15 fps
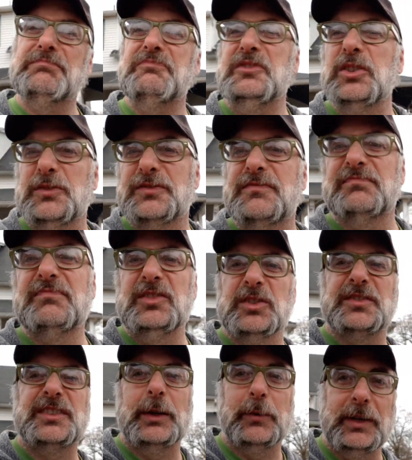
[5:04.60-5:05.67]
you'll you'll
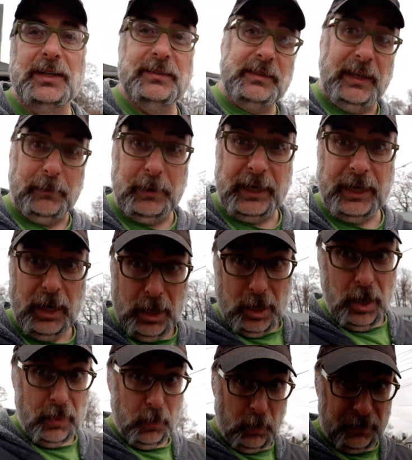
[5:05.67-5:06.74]
see what it is in a minute.
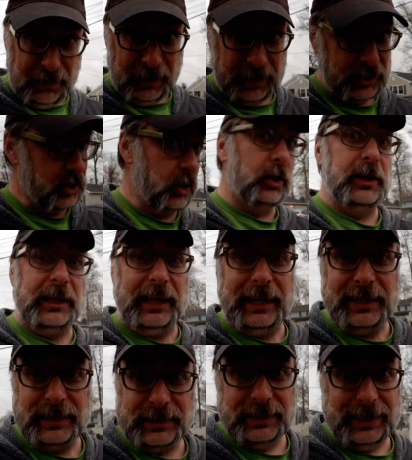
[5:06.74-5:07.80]
The one thing it certainly
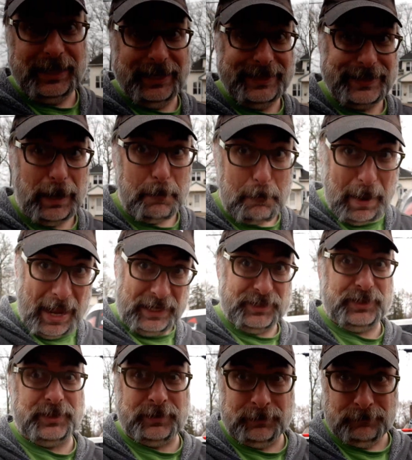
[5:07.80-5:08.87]
is, it is a
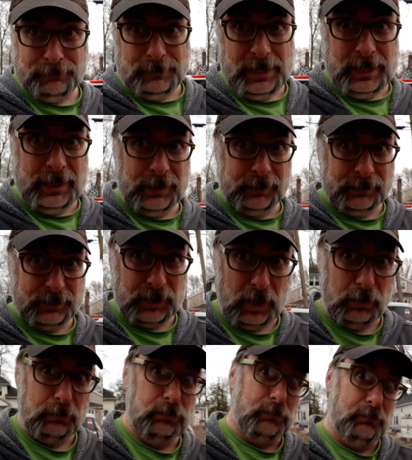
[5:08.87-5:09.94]
mess.
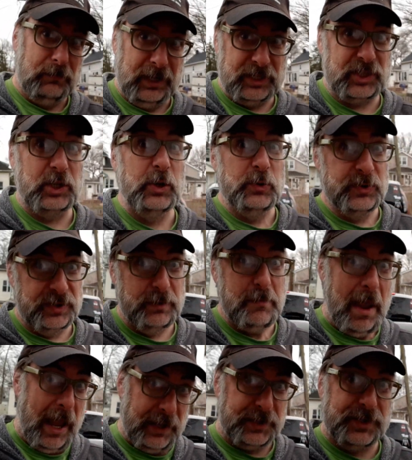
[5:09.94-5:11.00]
So excuse the
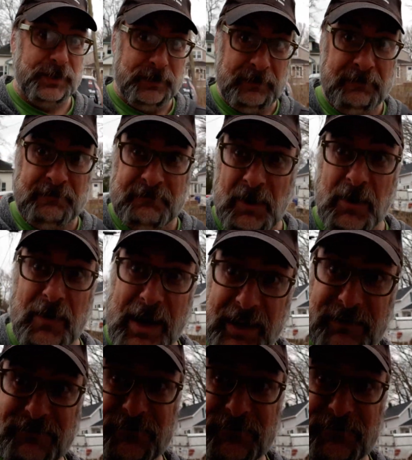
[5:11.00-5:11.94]
mess. All right.